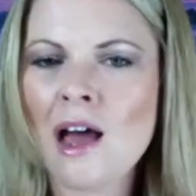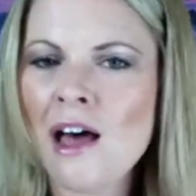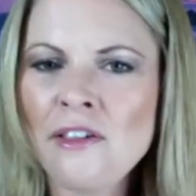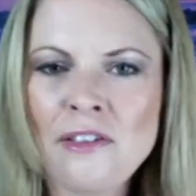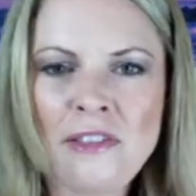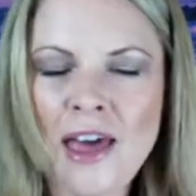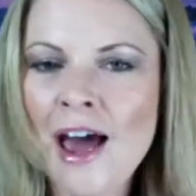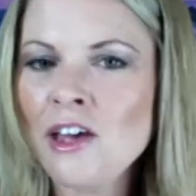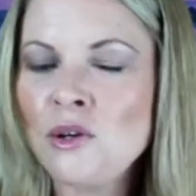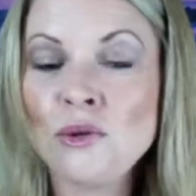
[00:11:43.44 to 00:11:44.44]
other than
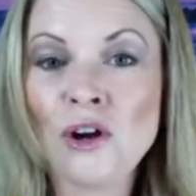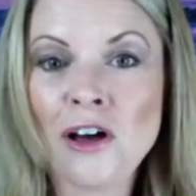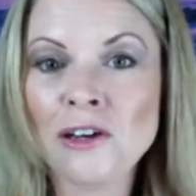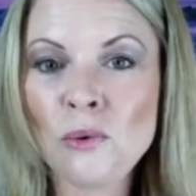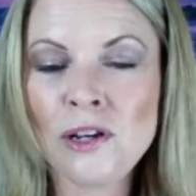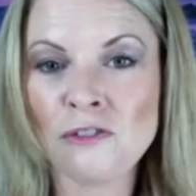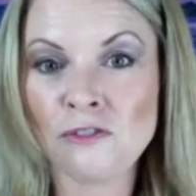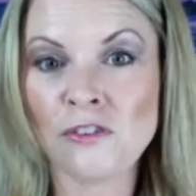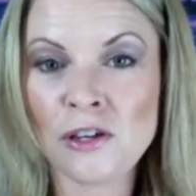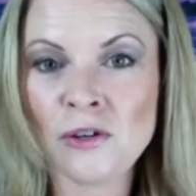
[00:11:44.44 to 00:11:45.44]
that you're not going to
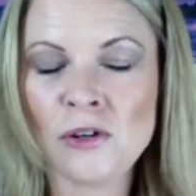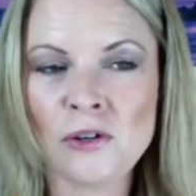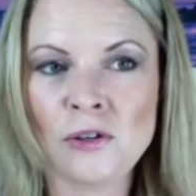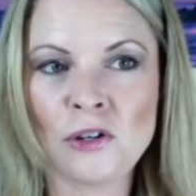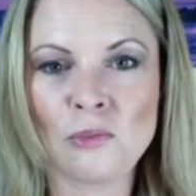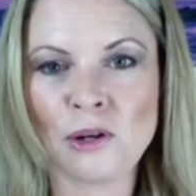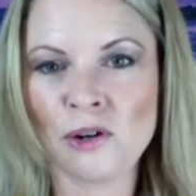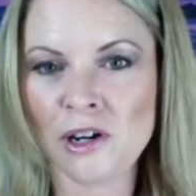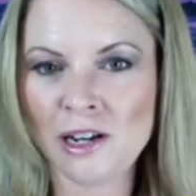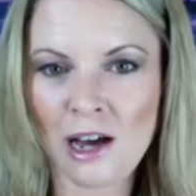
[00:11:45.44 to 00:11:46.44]
feel your
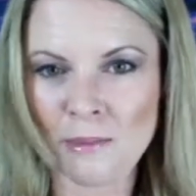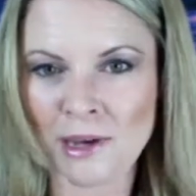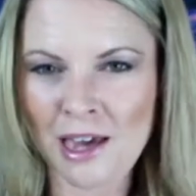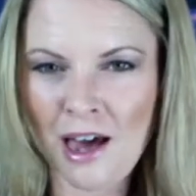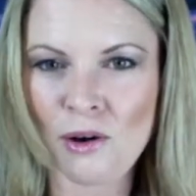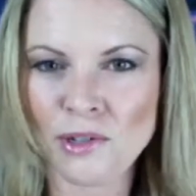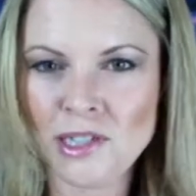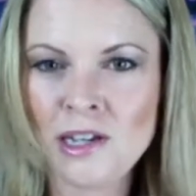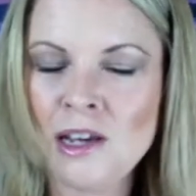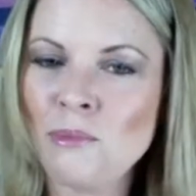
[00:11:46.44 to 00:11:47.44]
period coming out
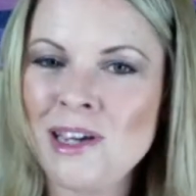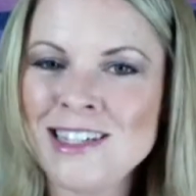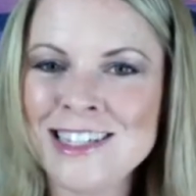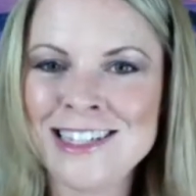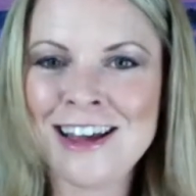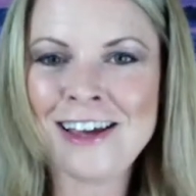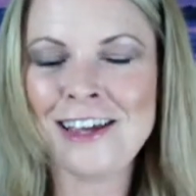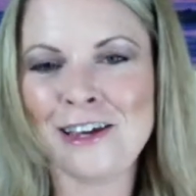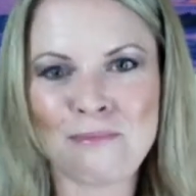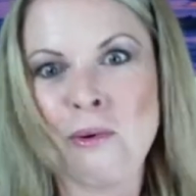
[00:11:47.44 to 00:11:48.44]
because it's not
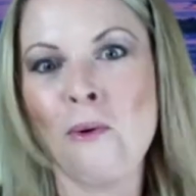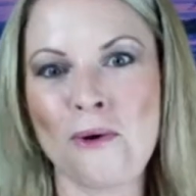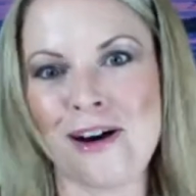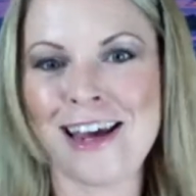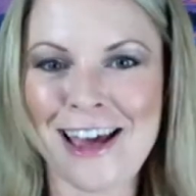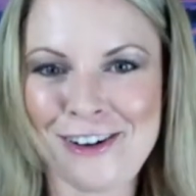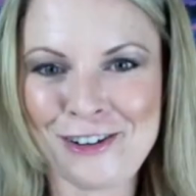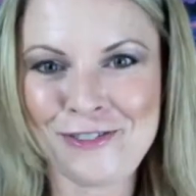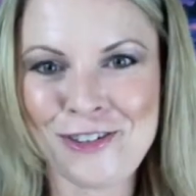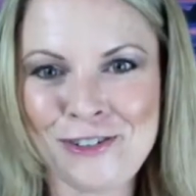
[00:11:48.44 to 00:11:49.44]
like pouring out
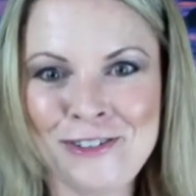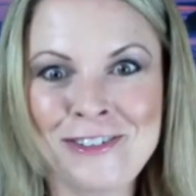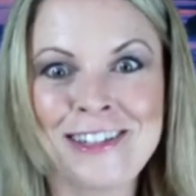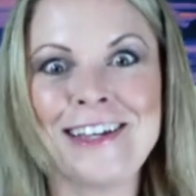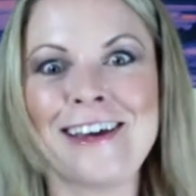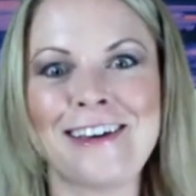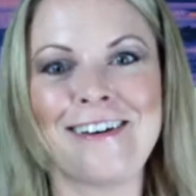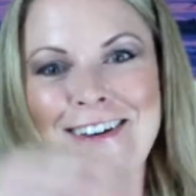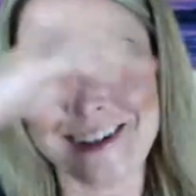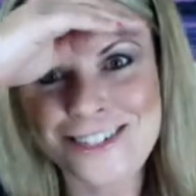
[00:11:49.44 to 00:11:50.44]
of you thank
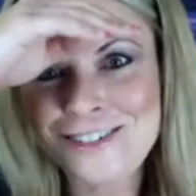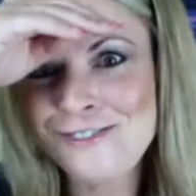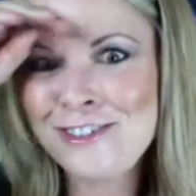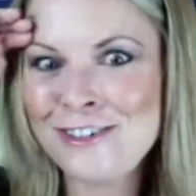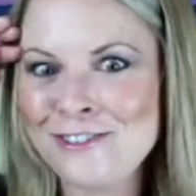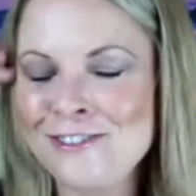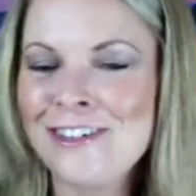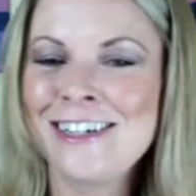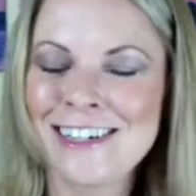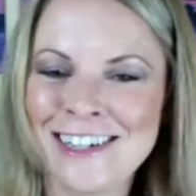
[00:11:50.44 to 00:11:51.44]
gosh
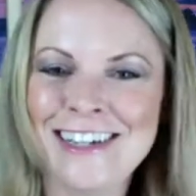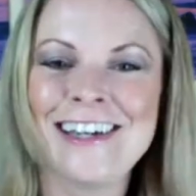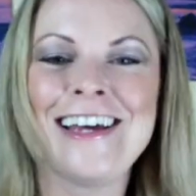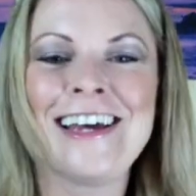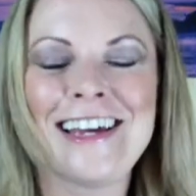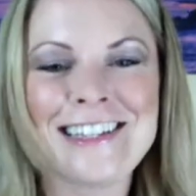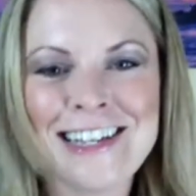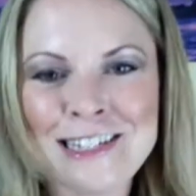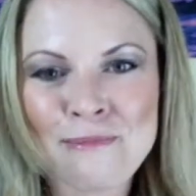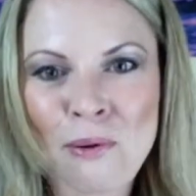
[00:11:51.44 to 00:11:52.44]
Woo! it
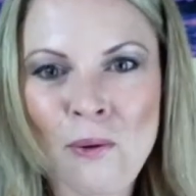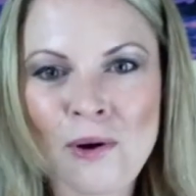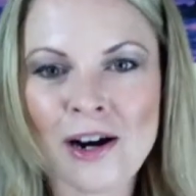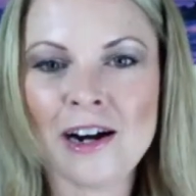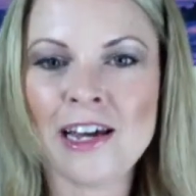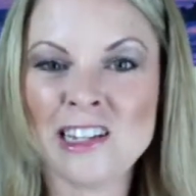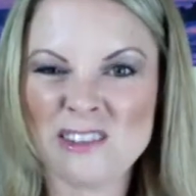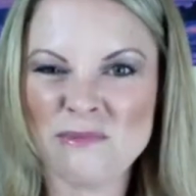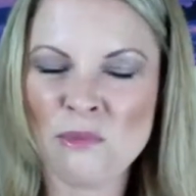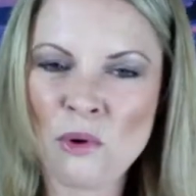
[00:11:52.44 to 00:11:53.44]
doesn't pour it
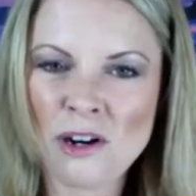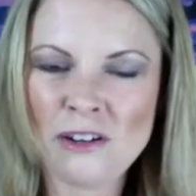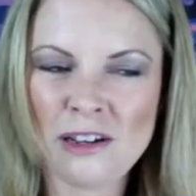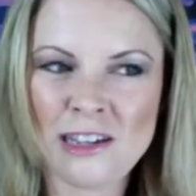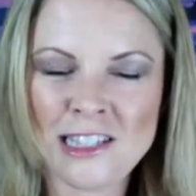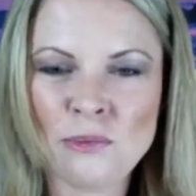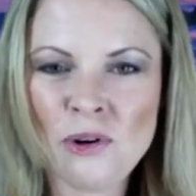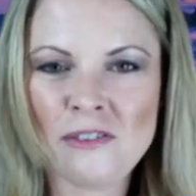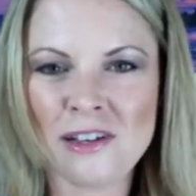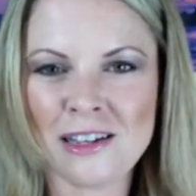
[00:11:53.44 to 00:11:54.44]
more it's
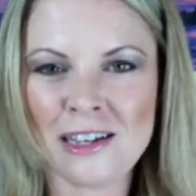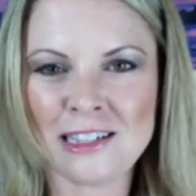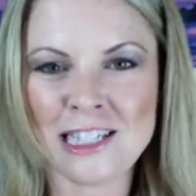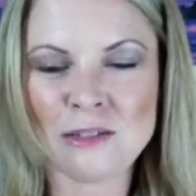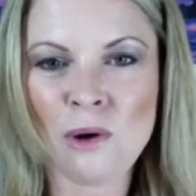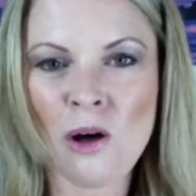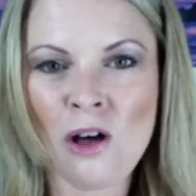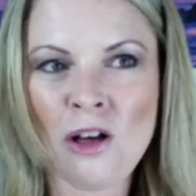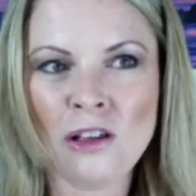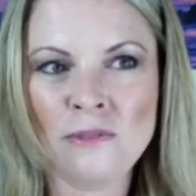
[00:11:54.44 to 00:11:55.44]
more of a, a
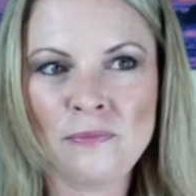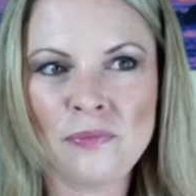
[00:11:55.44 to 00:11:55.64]
small